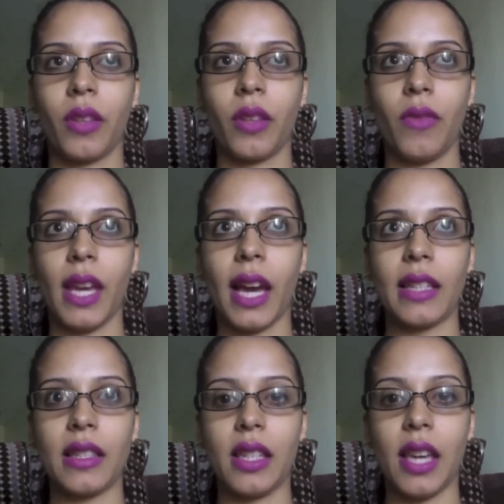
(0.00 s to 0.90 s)

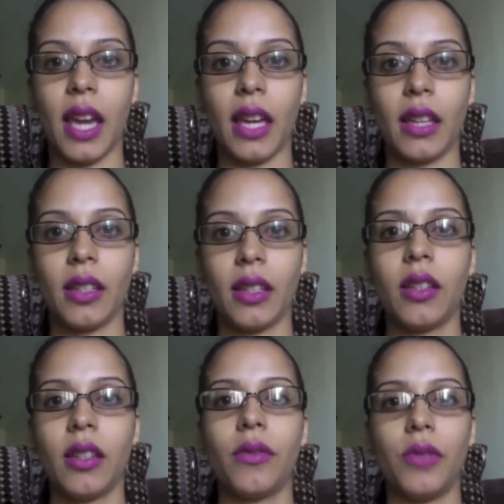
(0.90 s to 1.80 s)
VITA
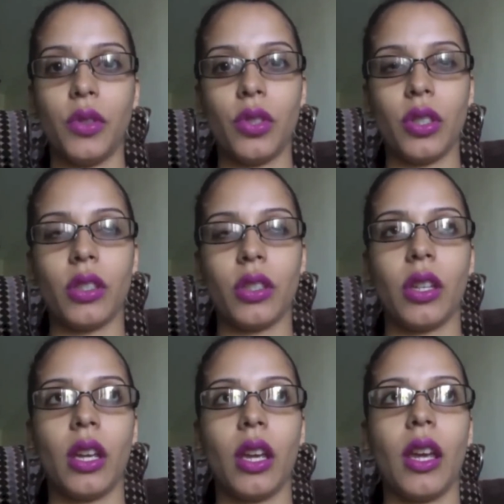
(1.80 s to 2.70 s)
Fusion,
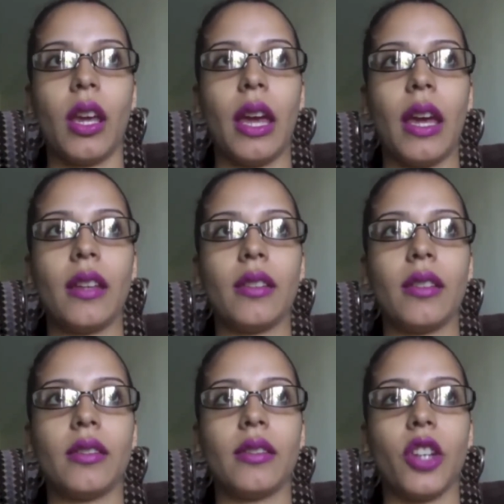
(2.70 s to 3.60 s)

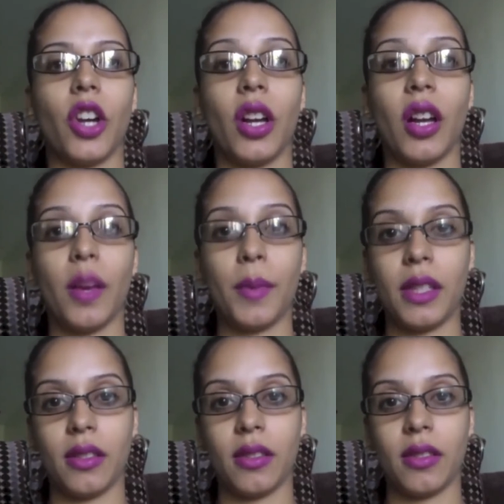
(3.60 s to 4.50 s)
and they're
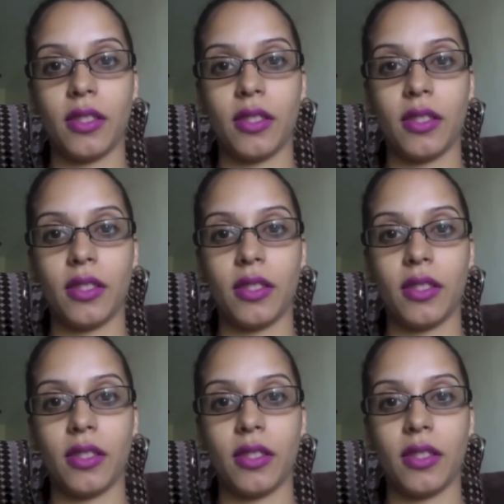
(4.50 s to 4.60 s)
gummies.